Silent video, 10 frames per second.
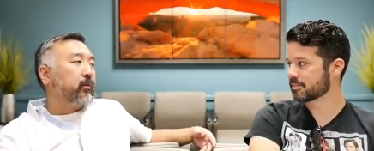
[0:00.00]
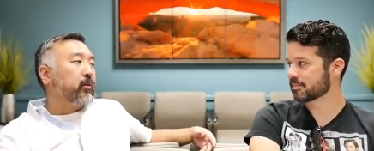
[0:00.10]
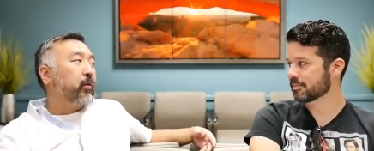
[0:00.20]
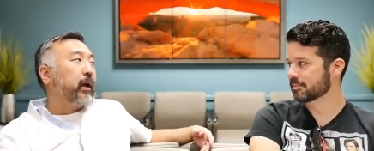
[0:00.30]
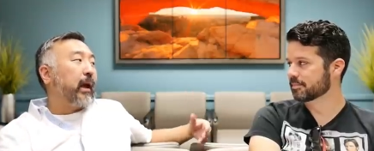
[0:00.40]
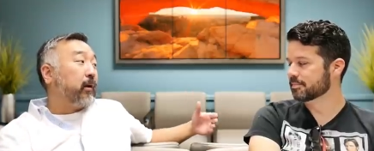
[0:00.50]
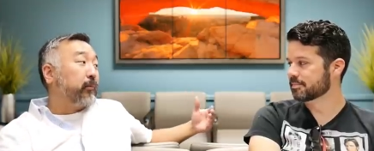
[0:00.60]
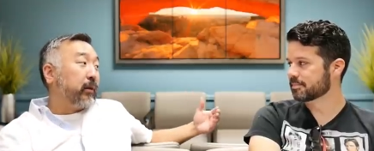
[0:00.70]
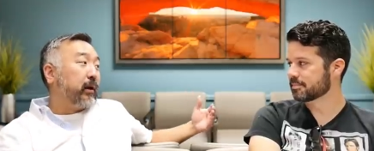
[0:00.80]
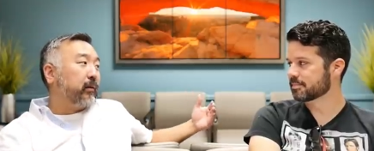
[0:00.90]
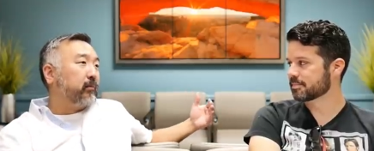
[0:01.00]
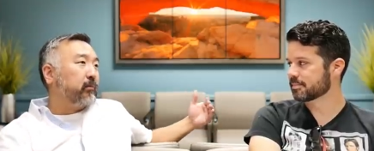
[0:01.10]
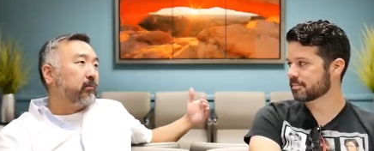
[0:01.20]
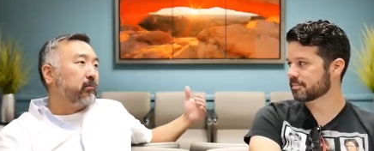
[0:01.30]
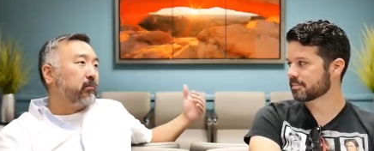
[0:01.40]
Speaker 1: doing a complete
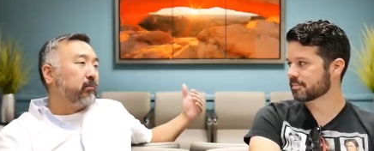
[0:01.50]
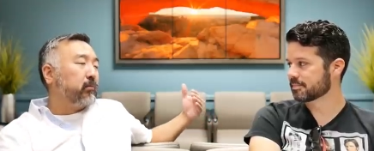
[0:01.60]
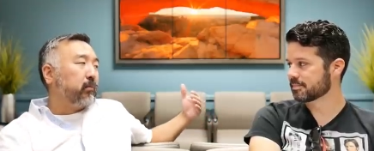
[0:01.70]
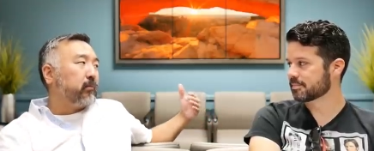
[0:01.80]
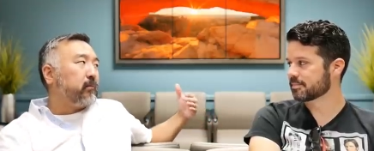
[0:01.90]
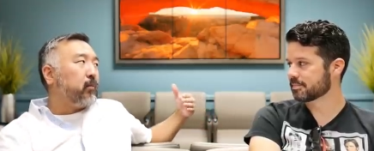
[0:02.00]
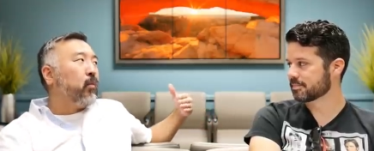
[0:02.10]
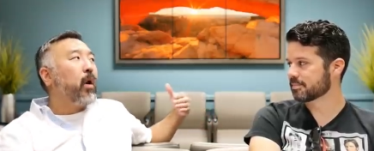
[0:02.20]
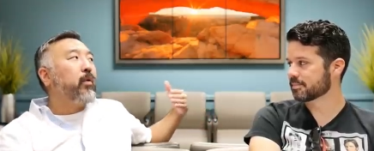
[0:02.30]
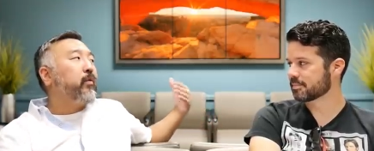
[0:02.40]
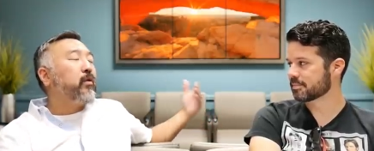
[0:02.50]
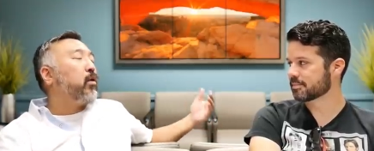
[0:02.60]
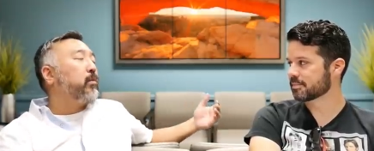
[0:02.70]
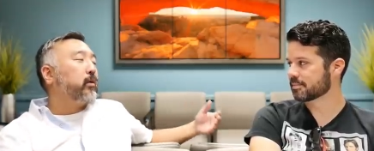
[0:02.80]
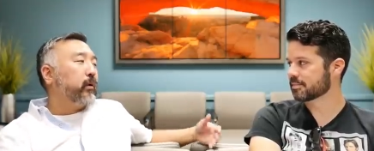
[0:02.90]
what we would
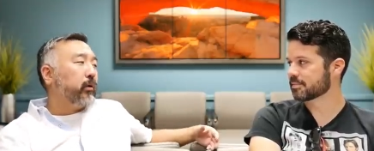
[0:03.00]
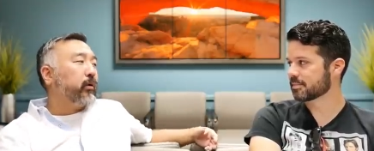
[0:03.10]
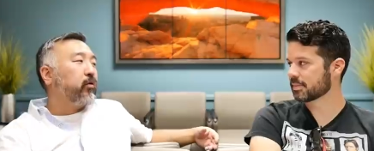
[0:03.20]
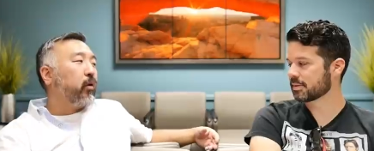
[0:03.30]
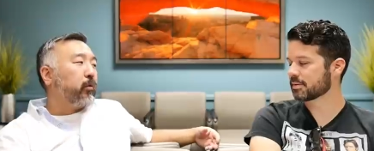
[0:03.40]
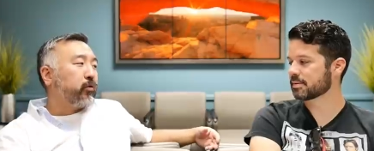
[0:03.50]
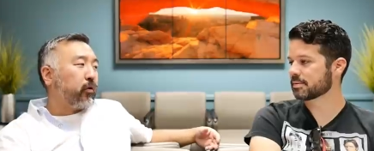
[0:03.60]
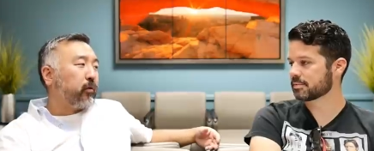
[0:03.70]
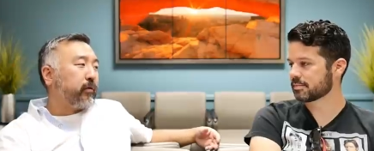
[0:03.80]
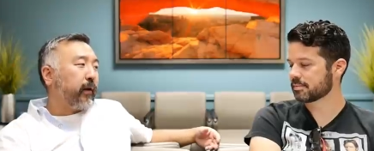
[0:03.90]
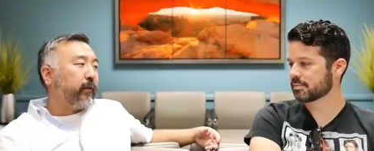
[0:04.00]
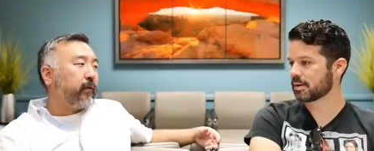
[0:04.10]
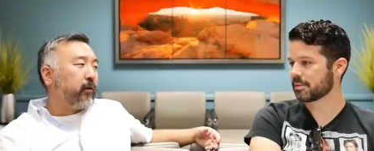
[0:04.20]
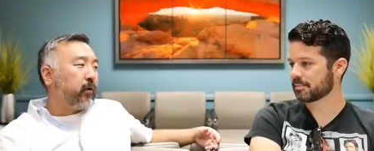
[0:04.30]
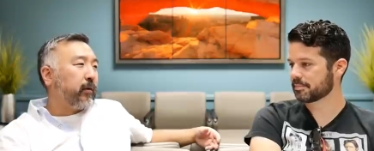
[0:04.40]
normally do under normal circumstances.
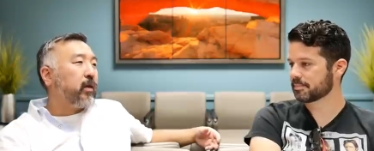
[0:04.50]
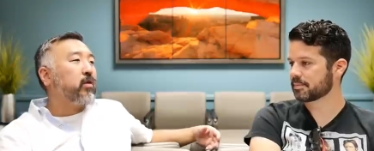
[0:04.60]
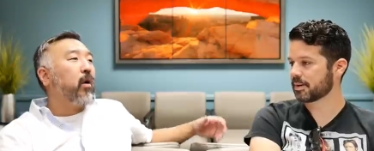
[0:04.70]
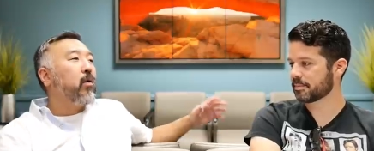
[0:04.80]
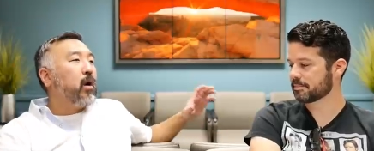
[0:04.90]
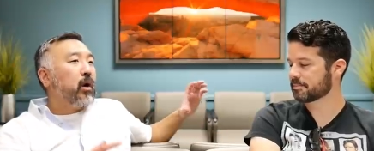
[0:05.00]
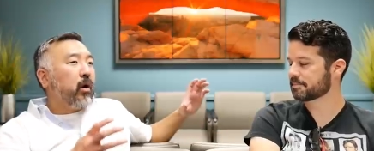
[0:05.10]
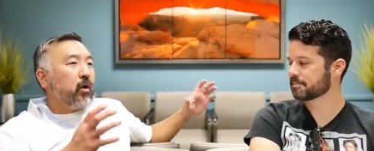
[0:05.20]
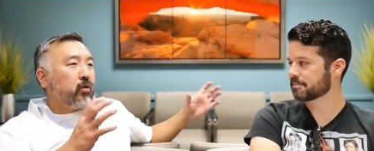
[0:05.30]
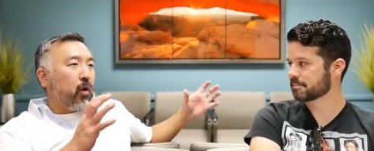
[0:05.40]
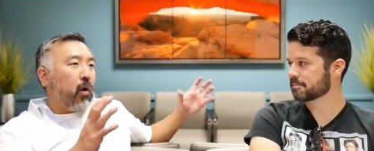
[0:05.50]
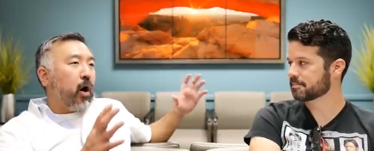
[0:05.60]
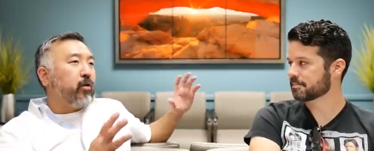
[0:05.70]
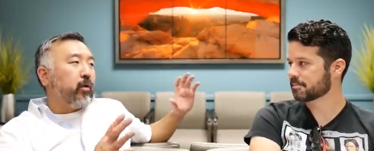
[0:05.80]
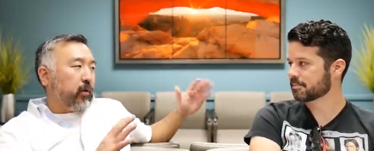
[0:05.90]
Yeah. You know what I mean? So, so
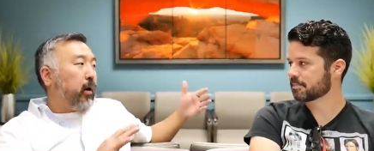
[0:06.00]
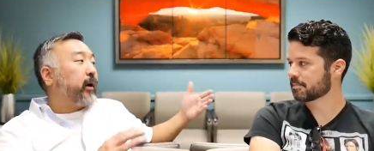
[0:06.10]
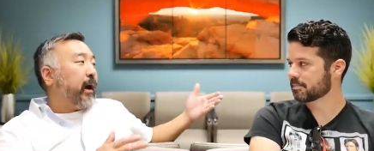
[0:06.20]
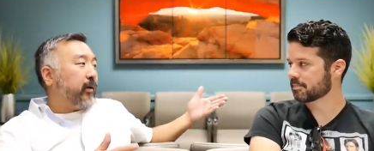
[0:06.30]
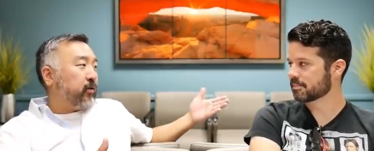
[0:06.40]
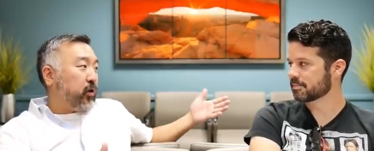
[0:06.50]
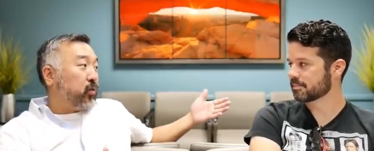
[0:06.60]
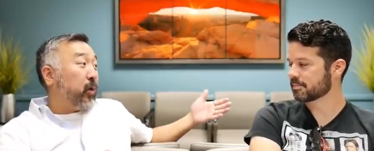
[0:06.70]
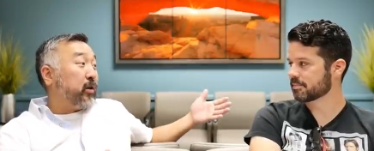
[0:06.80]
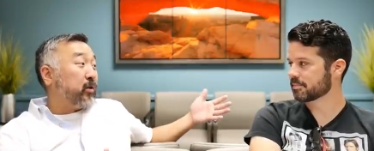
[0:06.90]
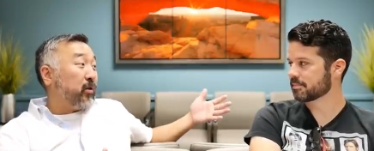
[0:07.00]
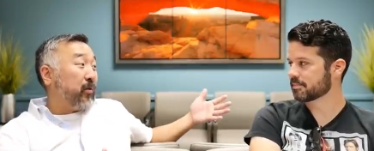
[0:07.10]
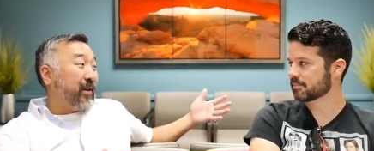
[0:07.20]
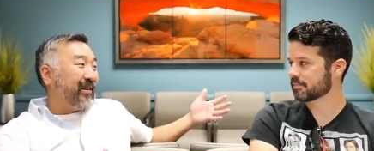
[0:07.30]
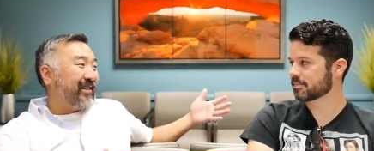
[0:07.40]
under again situational
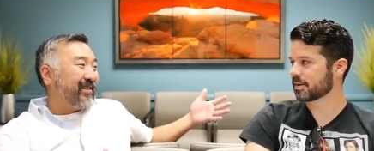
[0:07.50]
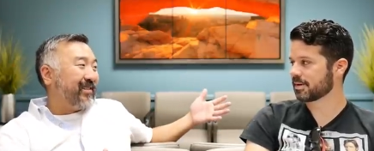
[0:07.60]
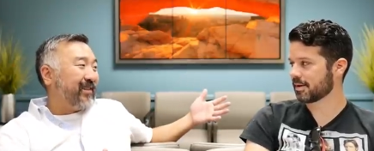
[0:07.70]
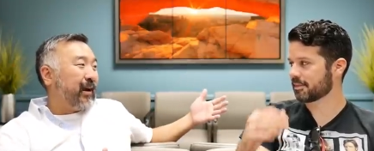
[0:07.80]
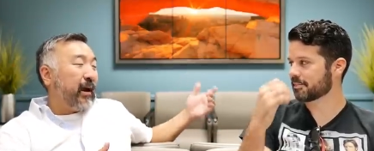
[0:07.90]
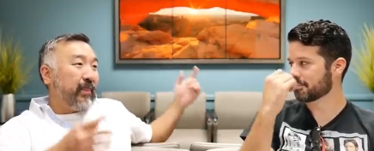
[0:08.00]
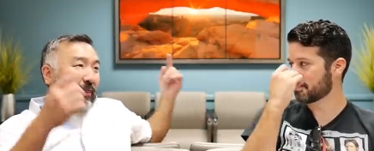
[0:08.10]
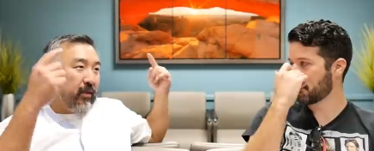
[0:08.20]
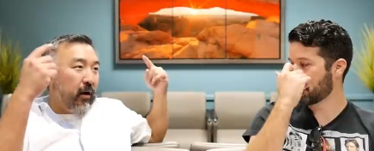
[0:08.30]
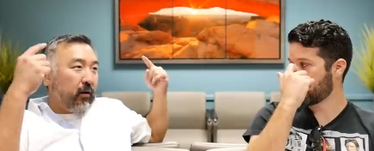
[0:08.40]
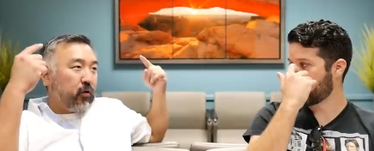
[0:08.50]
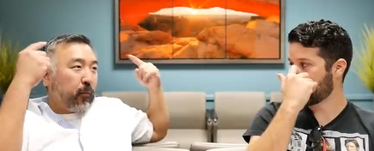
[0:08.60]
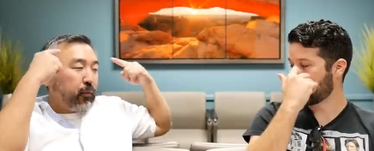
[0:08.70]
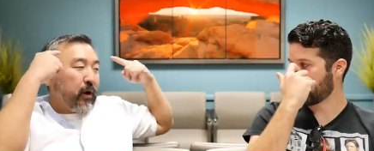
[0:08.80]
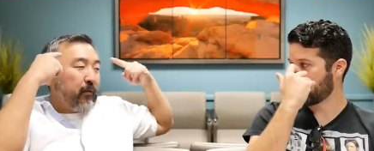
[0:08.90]
awareness. Yeah. And the
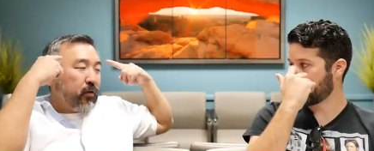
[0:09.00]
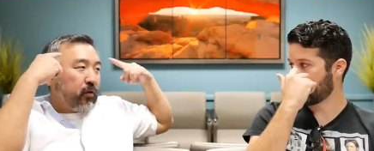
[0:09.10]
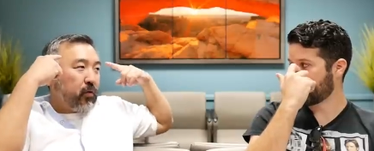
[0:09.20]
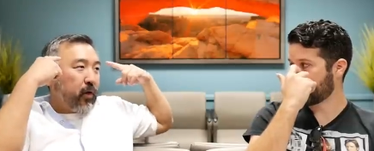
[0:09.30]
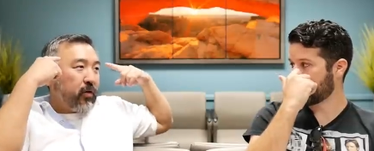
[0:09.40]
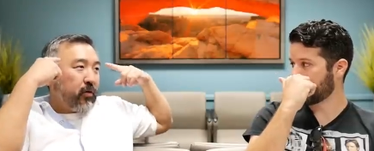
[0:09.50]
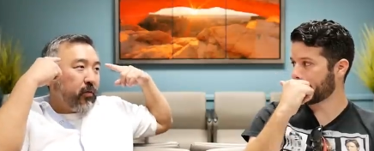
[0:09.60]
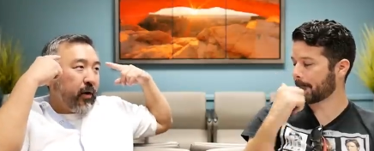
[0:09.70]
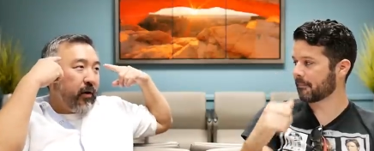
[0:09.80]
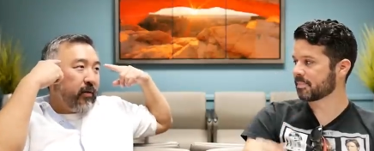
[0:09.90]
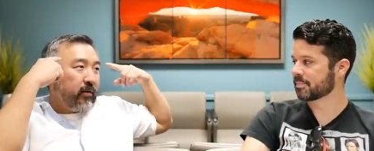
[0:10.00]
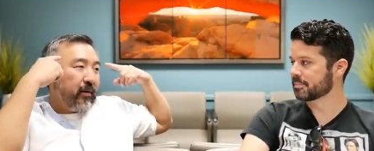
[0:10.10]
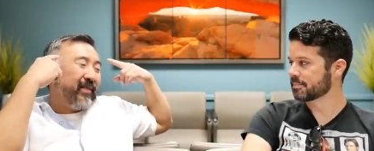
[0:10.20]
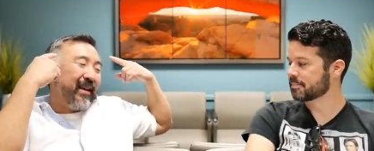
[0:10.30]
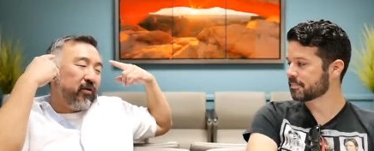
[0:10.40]
supreme situational
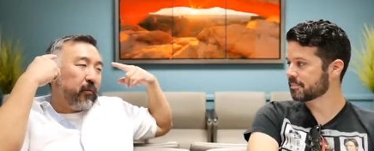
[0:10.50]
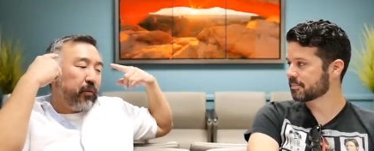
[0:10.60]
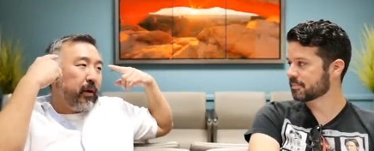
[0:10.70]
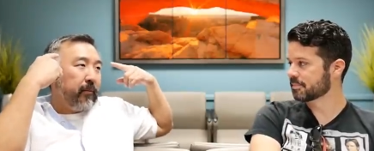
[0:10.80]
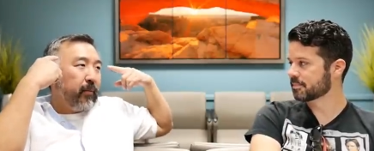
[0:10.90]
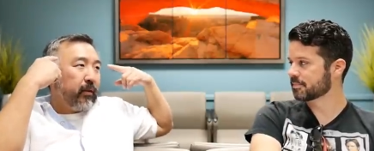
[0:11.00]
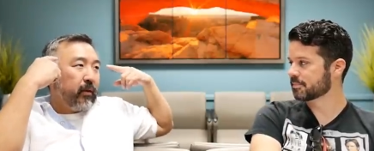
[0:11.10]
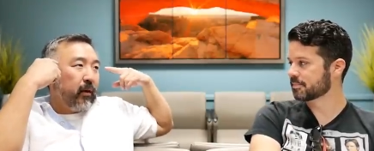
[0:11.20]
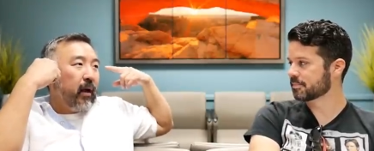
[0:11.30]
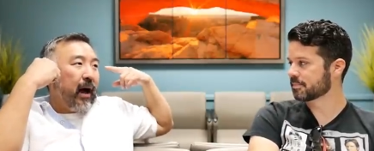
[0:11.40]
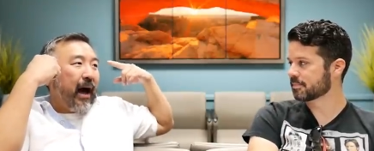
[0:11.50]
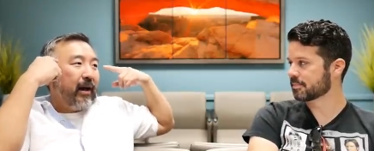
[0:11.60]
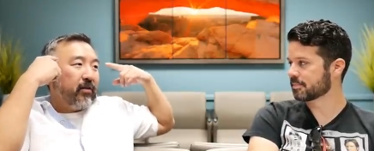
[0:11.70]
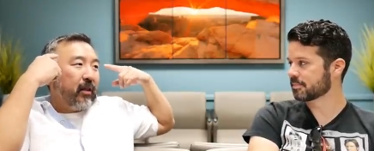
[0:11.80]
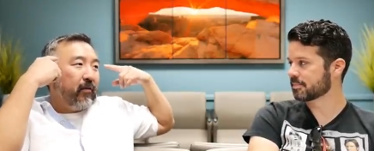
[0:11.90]
awareness, not supreme, but the
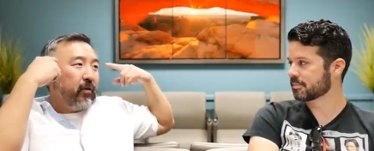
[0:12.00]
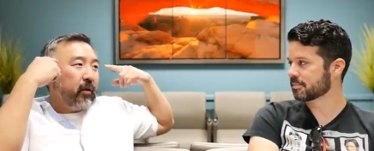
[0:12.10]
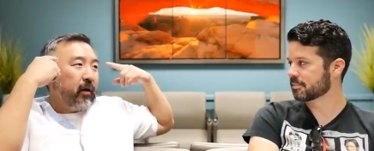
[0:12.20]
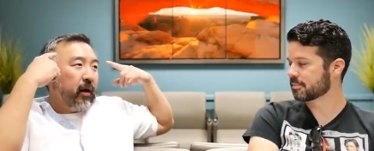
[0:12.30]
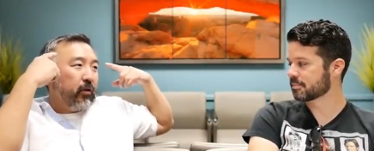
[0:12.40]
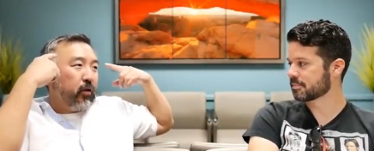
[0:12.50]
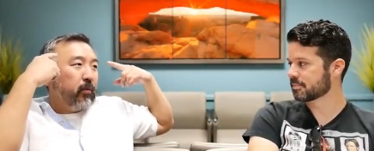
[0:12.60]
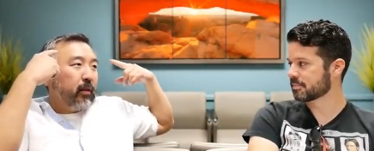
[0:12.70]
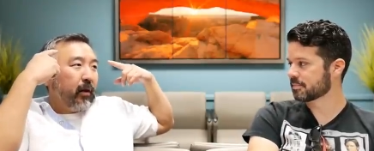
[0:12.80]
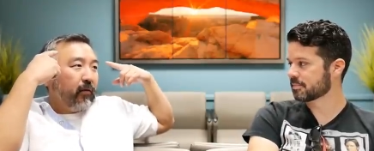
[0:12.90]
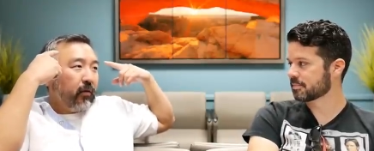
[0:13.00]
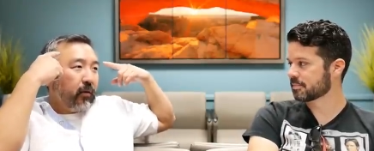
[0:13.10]
highest level on the human level